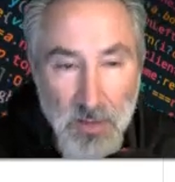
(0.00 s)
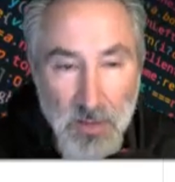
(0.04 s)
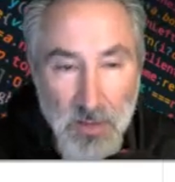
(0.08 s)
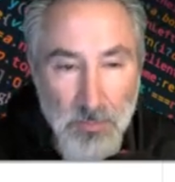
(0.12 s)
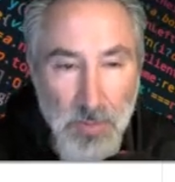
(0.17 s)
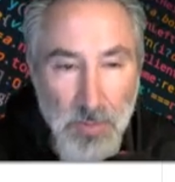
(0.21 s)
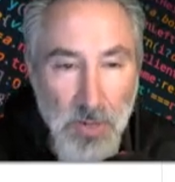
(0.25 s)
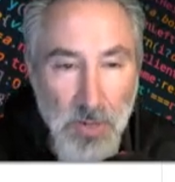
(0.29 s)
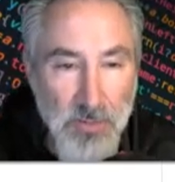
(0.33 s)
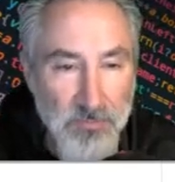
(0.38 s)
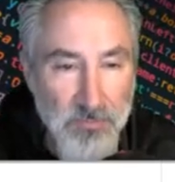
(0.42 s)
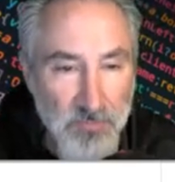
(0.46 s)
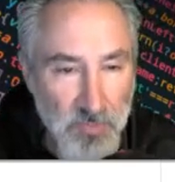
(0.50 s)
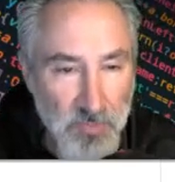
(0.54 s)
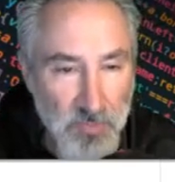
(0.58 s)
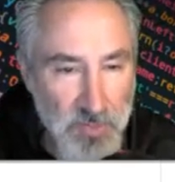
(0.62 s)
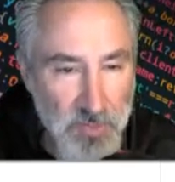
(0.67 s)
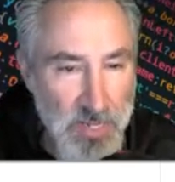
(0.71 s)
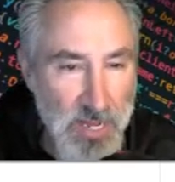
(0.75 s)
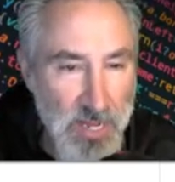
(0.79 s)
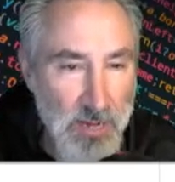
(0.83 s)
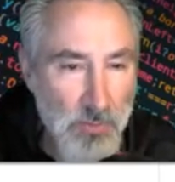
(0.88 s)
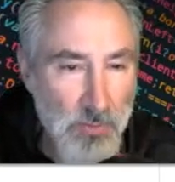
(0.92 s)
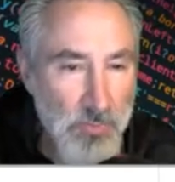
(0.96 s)
But for
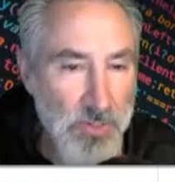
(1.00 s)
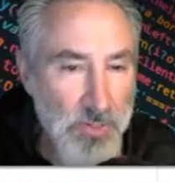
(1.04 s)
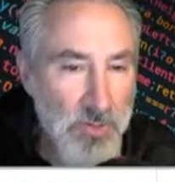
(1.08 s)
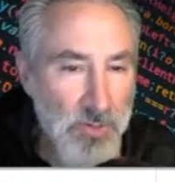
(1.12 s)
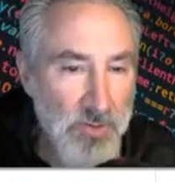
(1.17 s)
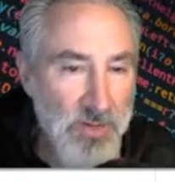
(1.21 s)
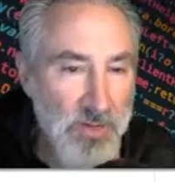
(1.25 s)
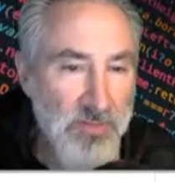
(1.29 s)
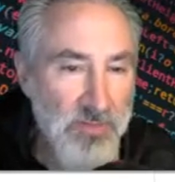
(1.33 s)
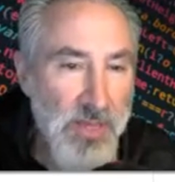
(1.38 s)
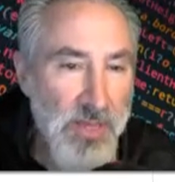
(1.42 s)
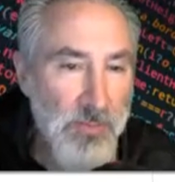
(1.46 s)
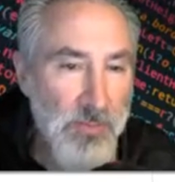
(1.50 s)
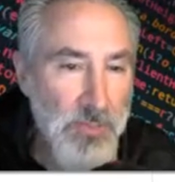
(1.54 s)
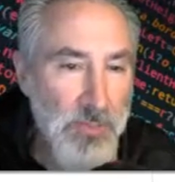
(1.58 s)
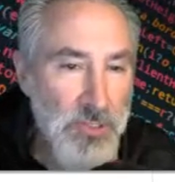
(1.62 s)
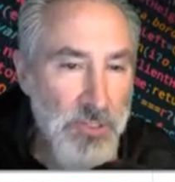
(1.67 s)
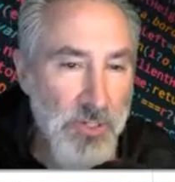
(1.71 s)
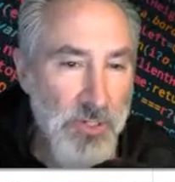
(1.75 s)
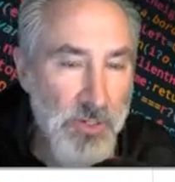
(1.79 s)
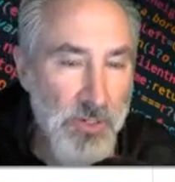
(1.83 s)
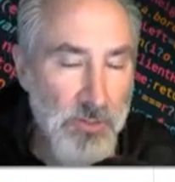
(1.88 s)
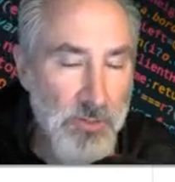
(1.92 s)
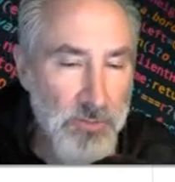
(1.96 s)
now, we don't have that
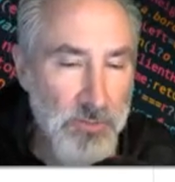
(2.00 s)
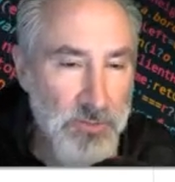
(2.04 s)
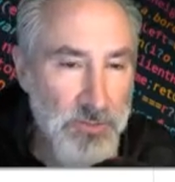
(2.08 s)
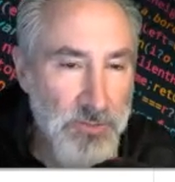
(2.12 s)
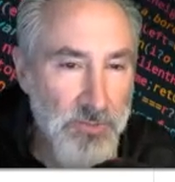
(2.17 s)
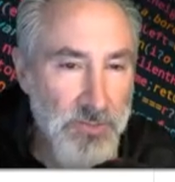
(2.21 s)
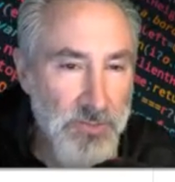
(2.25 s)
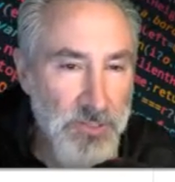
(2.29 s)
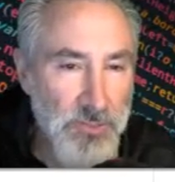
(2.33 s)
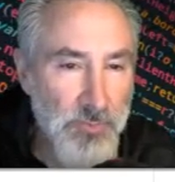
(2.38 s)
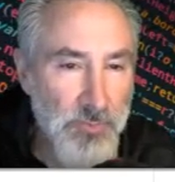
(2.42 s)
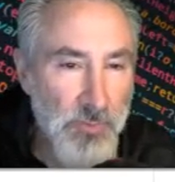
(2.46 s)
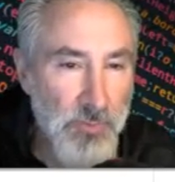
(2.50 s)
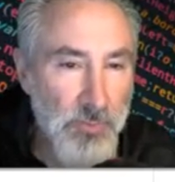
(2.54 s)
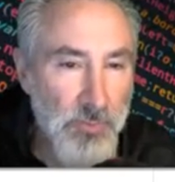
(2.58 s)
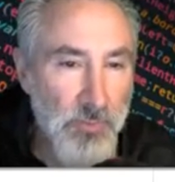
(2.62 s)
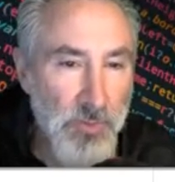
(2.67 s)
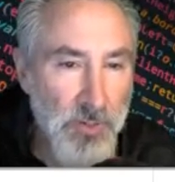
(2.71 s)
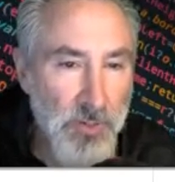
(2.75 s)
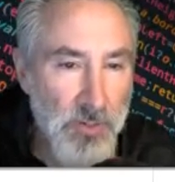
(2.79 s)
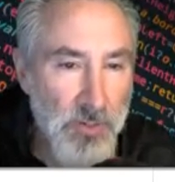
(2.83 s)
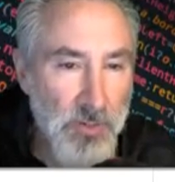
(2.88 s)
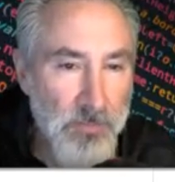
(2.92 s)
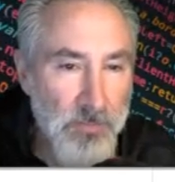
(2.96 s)
much code, so this will
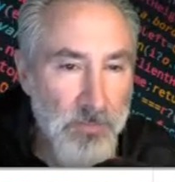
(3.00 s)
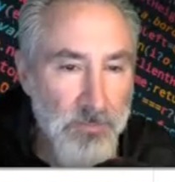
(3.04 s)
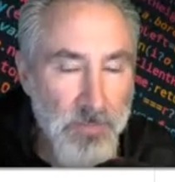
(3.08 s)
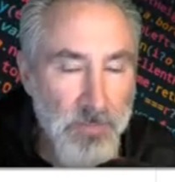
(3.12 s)
work.